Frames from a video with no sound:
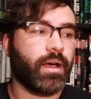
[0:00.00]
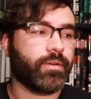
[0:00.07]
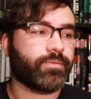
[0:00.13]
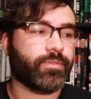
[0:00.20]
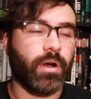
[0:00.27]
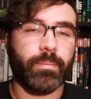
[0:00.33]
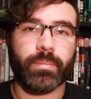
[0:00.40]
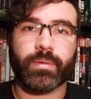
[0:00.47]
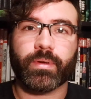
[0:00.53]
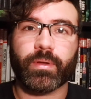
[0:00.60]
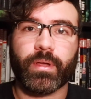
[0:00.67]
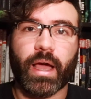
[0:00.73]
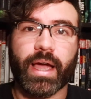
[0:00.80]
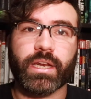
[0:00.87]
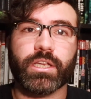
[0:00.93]
from
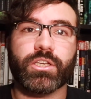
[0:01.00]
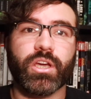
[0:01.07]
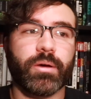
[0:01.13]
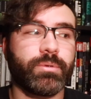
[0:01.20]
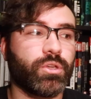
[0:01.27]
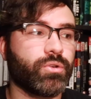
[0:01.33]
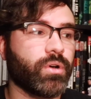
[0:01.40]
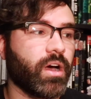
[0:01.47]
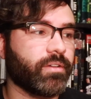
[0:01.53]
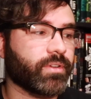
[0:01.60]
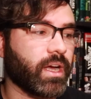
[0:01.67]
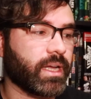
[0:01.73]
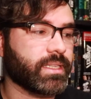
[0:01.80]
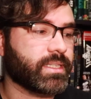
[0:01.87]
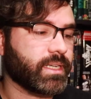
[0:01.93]
IDW of
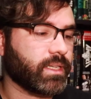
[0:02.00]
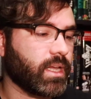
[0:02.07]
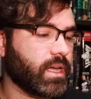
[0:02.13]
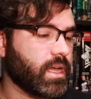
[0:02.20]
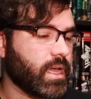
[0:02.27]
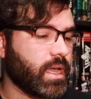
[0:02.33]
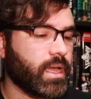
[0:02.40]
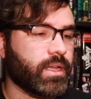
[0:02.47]
Godzilla.